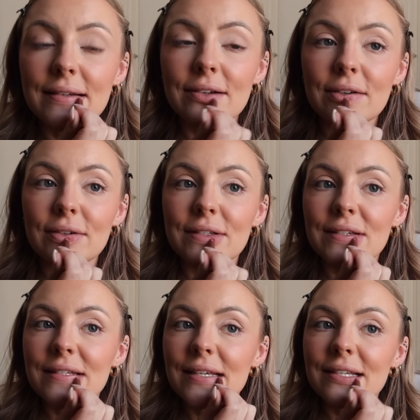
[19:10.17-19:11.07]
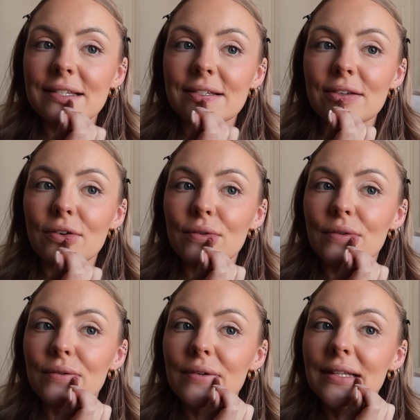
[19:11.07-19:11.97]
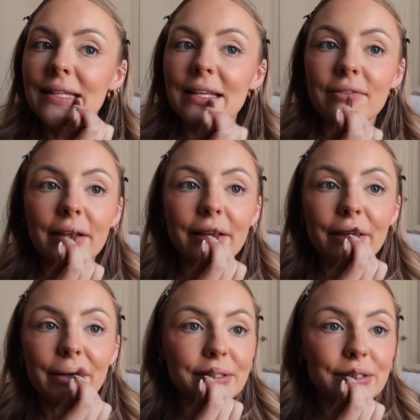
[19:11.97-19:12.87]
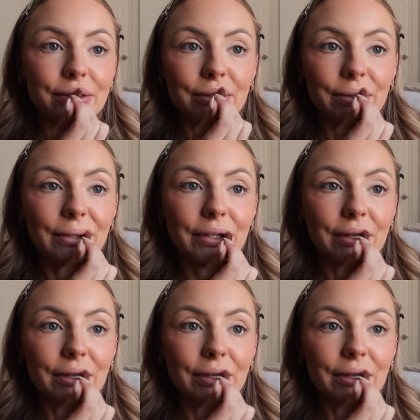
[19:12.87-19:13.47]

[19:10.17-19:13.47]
I don't know, it's just like so relieving to